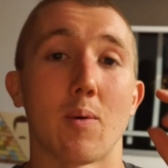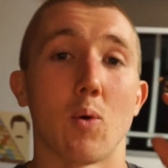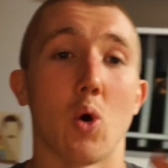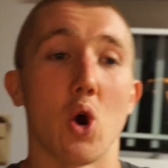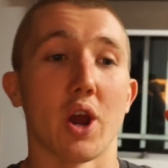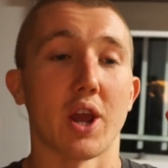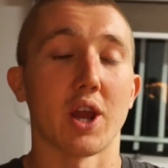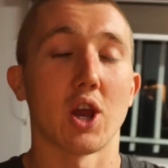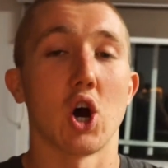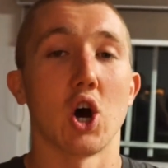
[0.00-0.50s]
I've been
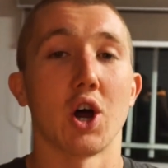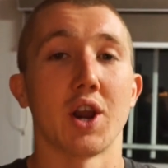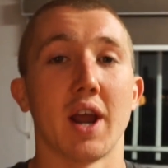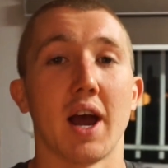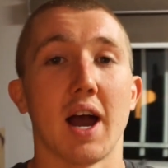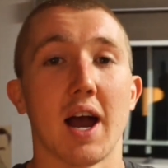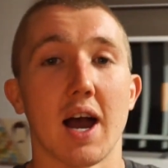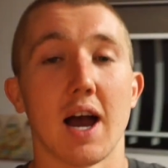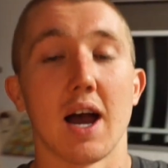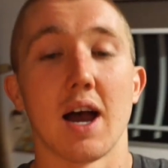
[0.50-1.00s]
working on.
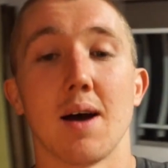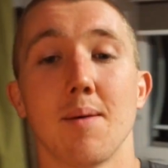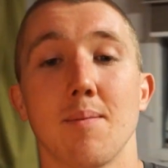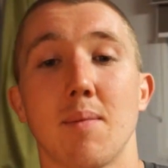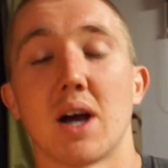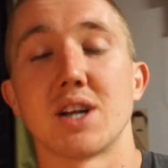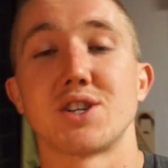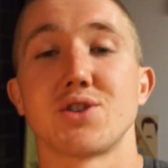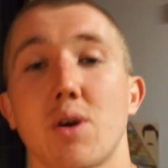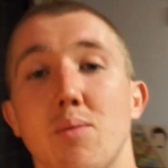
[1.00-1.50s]

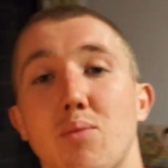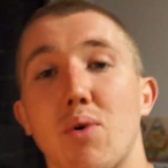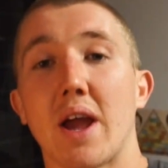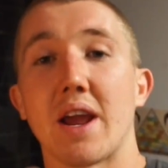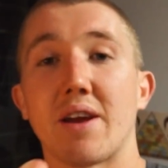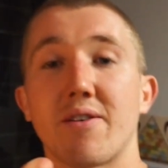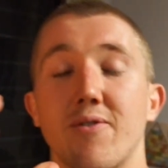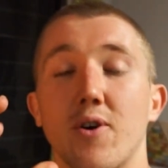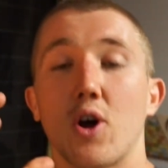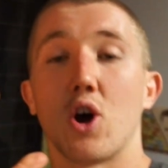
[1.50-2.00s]
Um, I took a
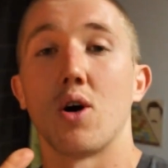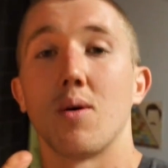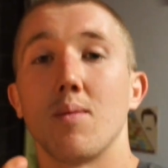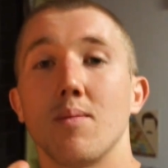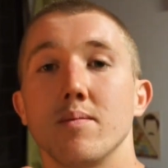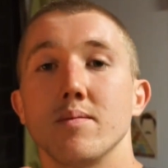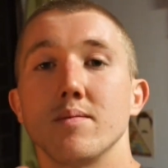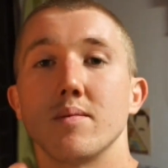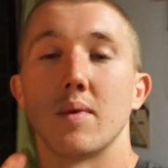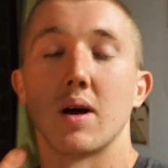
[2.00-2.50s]
break
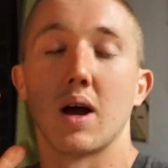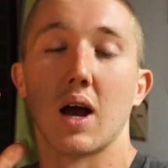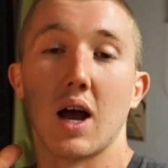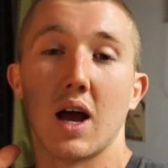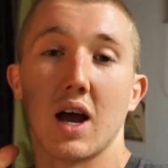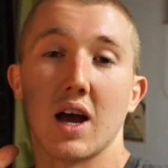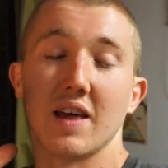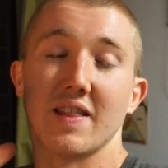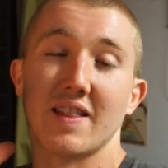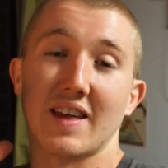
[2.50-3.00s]
from
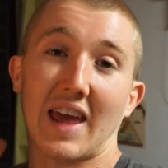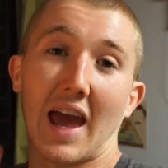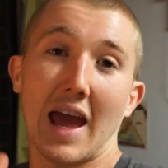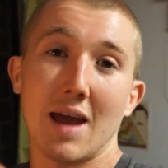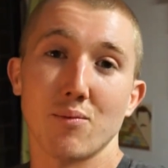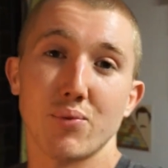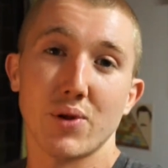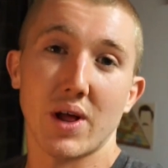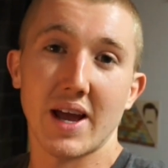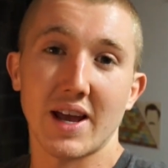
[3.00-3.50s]
uh, the
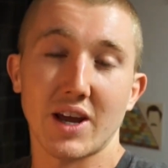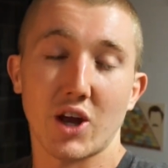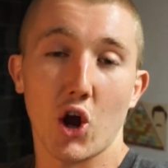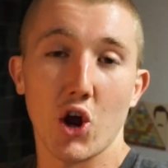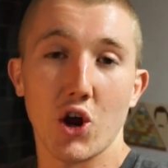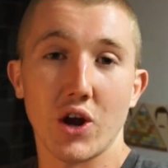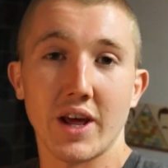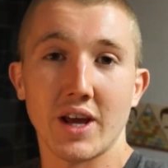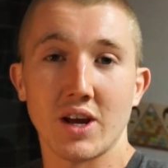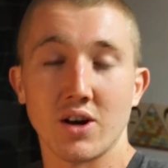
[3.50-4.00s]
gameplay
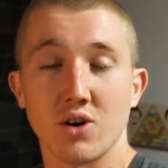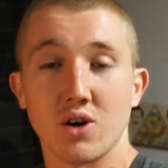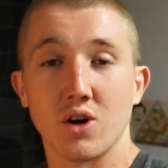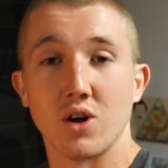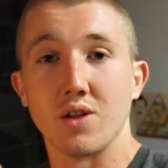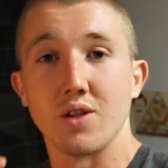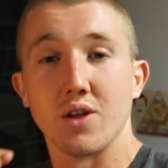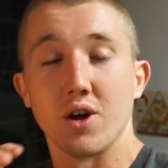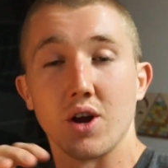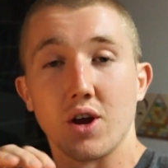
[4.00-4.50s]
coding
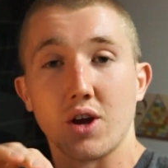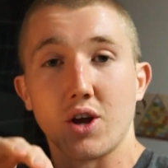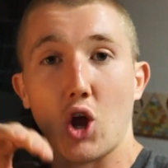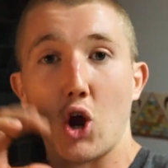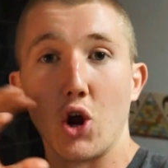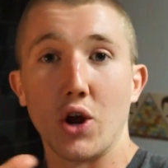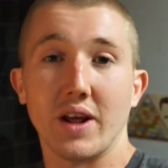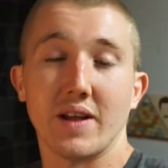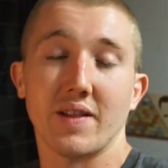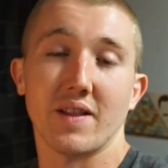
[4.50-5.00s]
or the
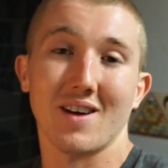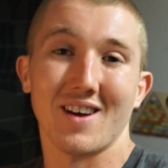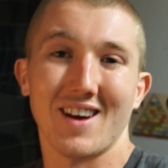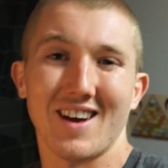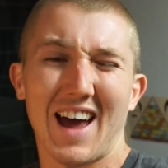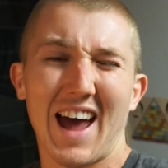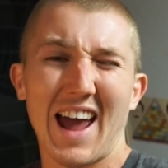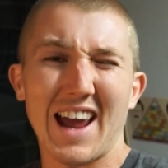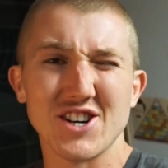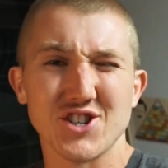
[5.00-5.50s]
coding
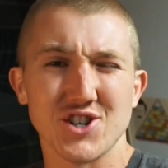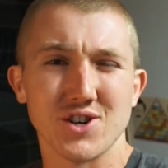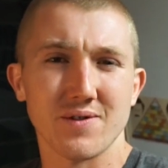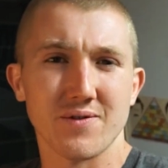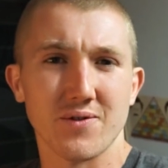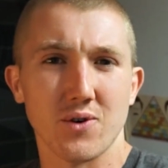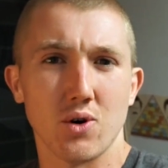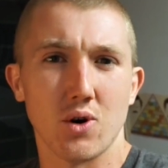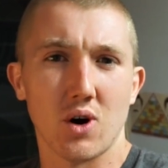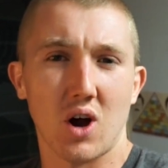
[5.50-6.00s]
the agent
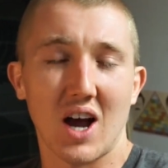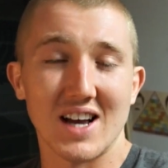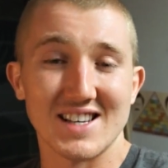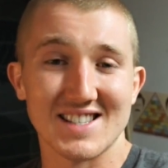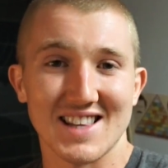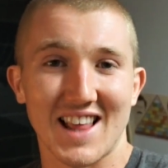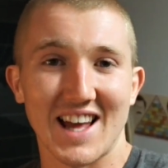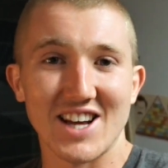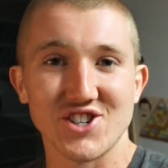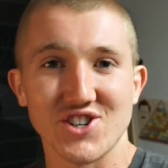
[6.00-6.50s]
for
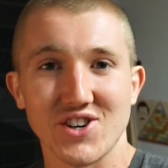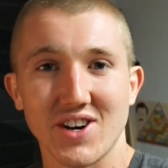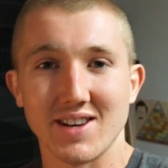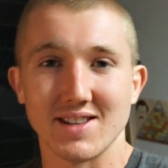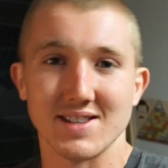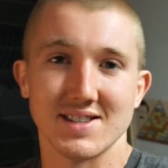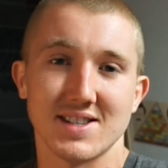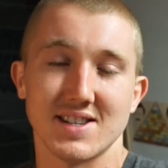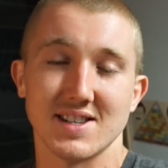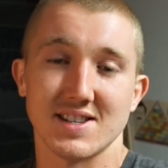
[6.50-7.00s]
isolation
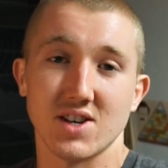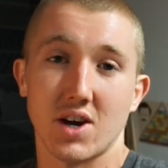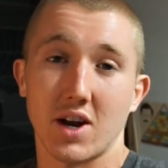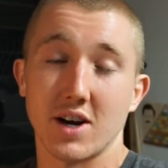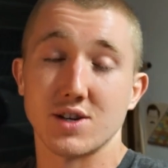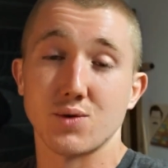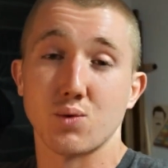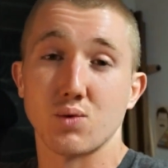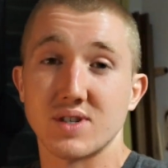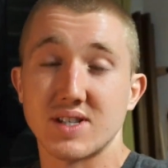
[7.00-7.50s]
and
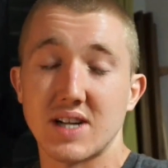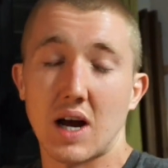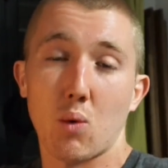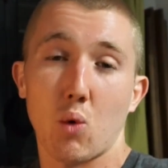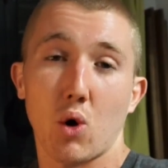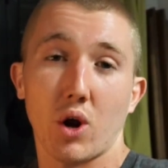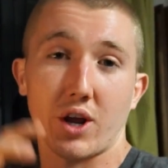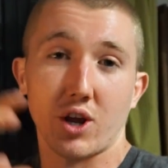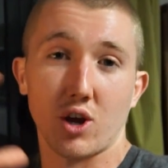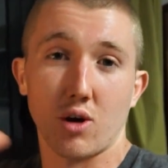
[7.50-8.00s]
decided to
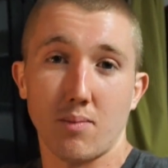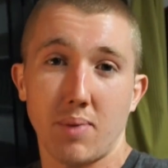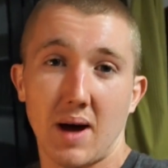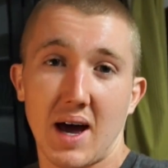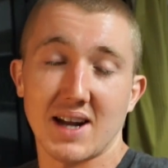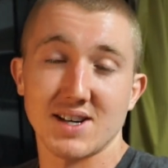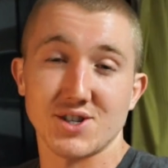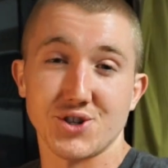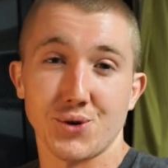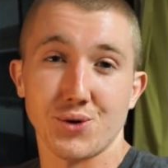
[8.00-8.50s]
start working on
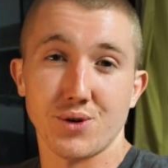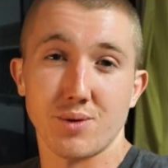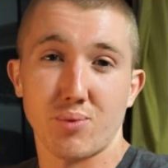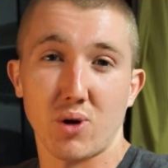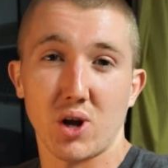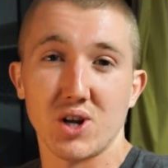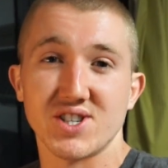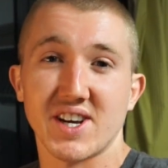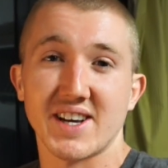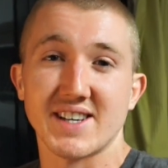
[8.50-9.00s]
part two of the
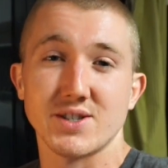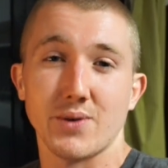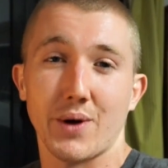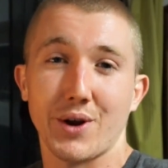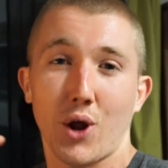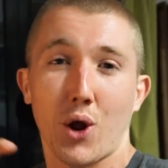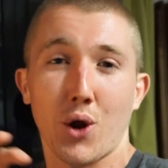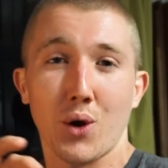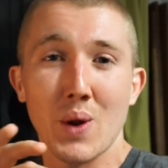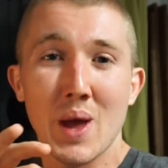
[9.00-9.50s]
project so
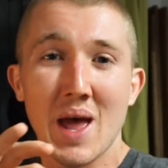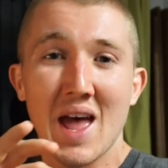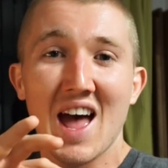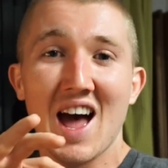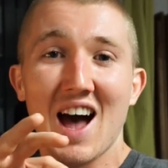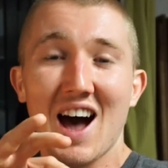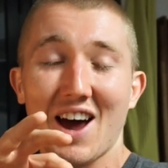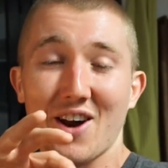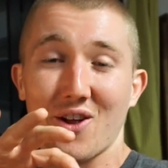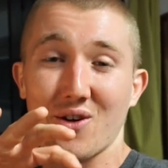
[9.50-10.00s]
I don't,
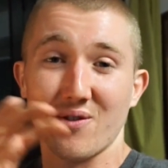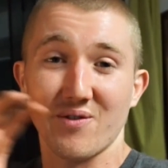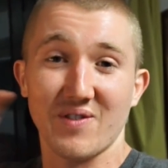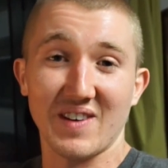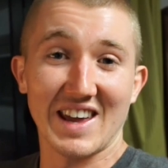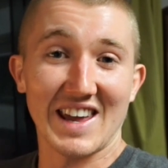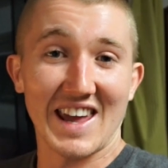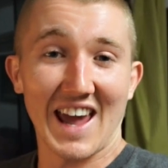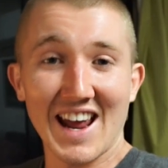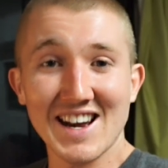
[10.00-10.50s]
I don't
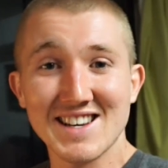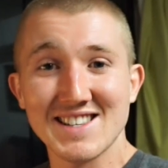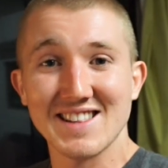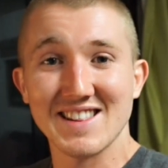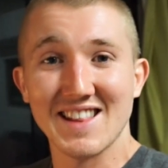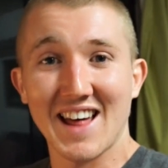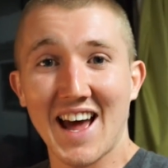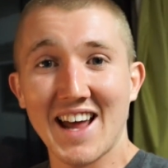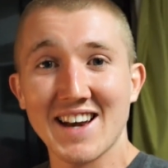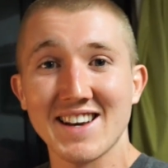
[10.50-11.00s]
forget
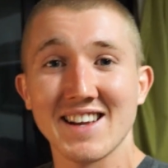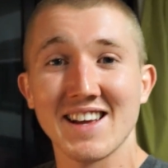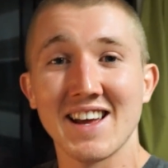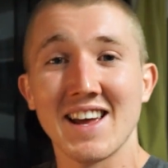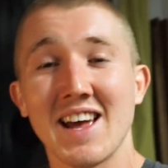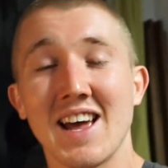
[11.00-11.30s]
that.